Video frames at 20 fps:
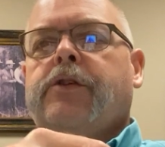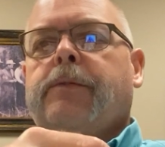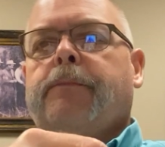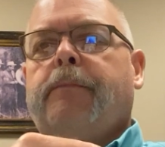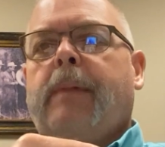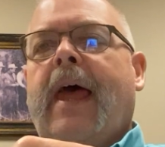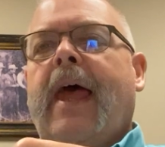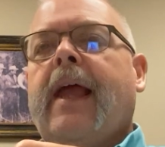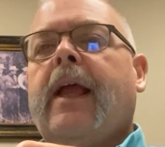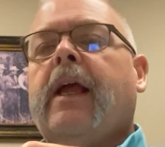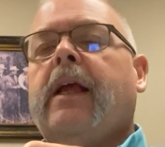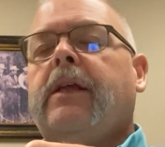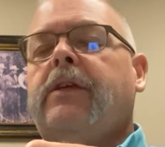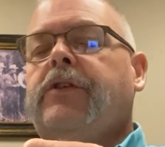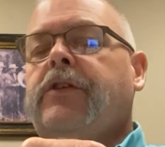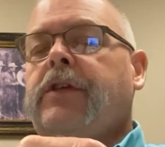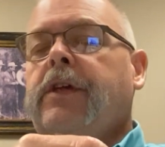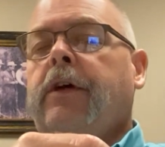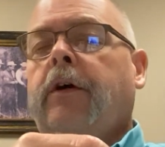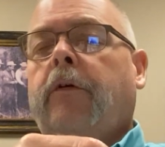back
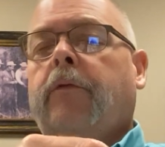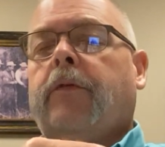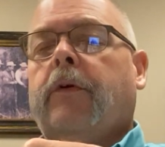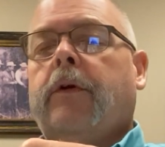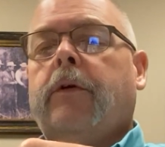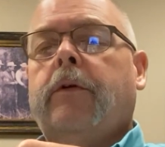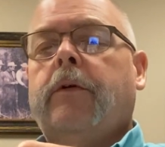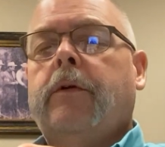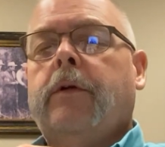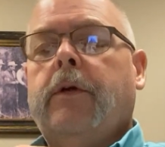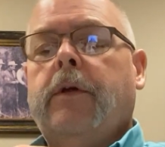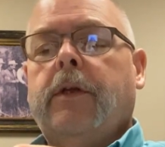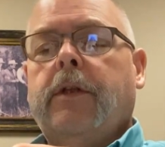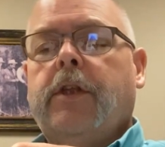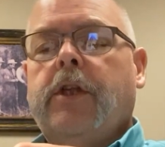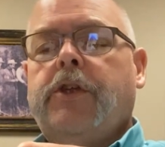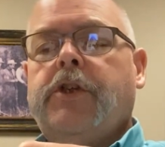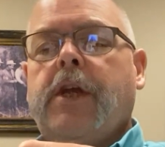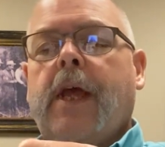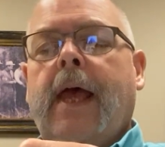silver
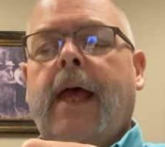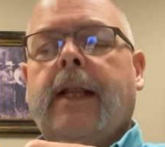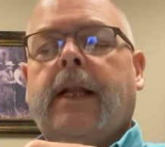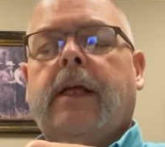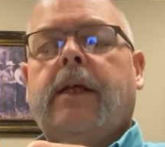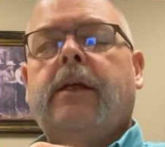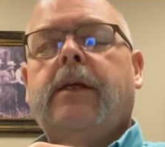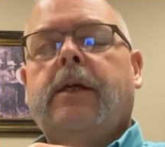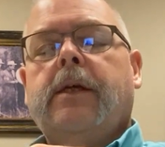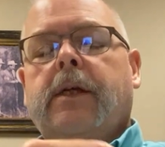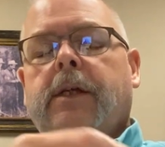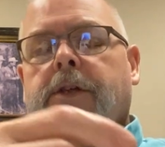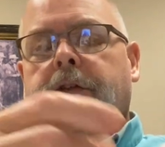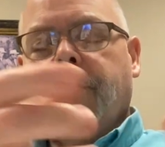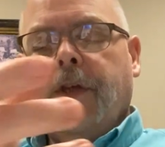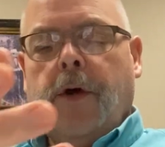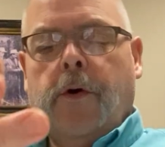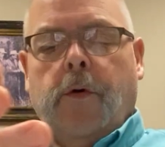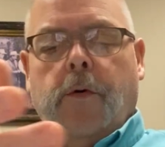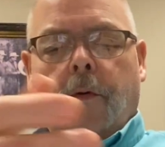to China.
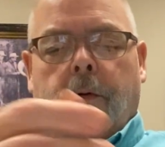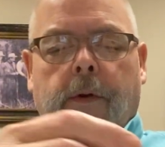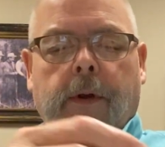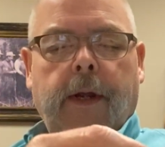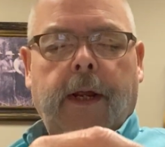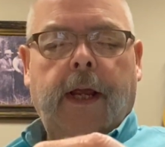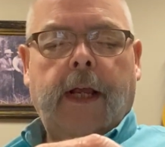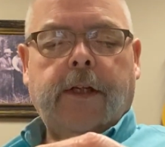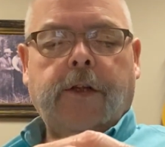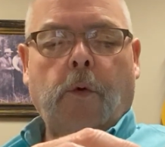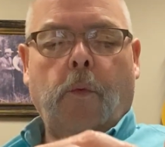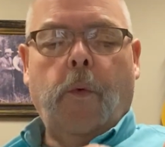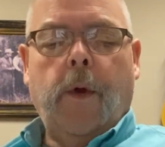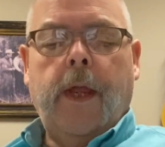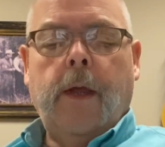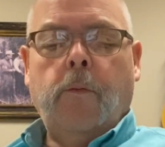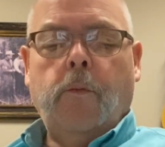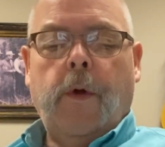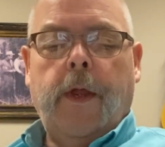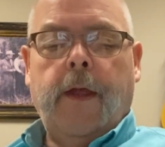So it's a
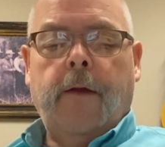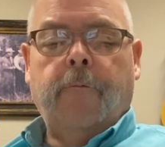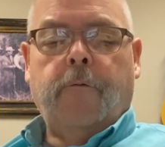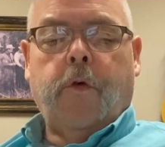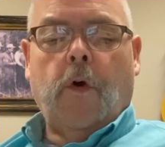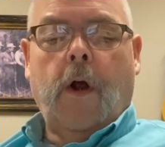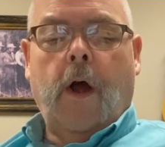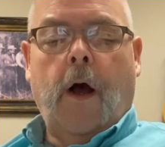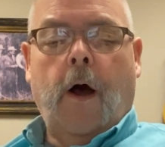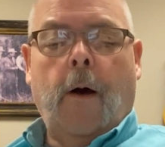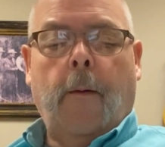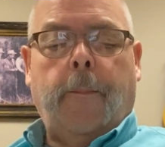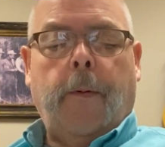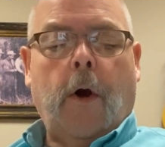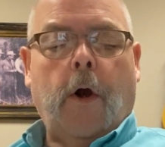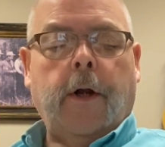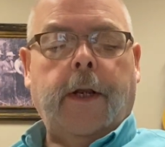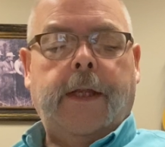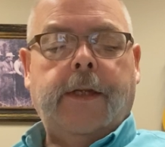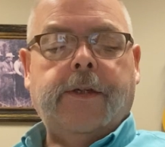win-win for all
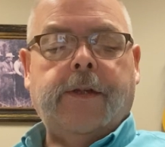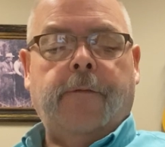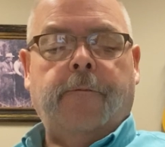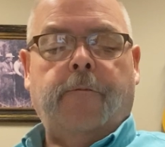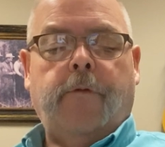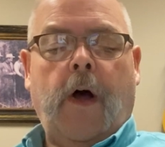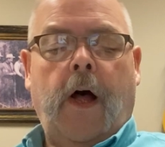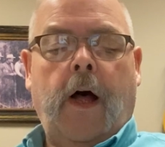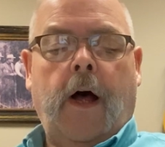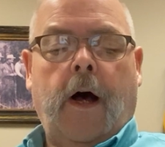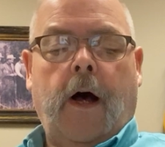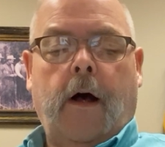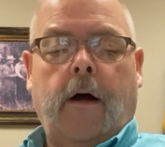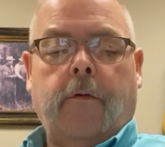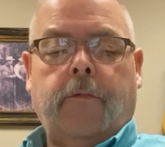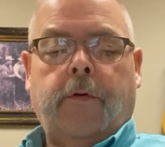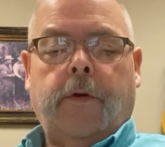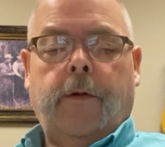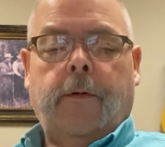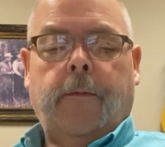parties
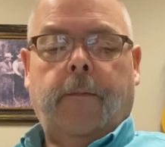involved.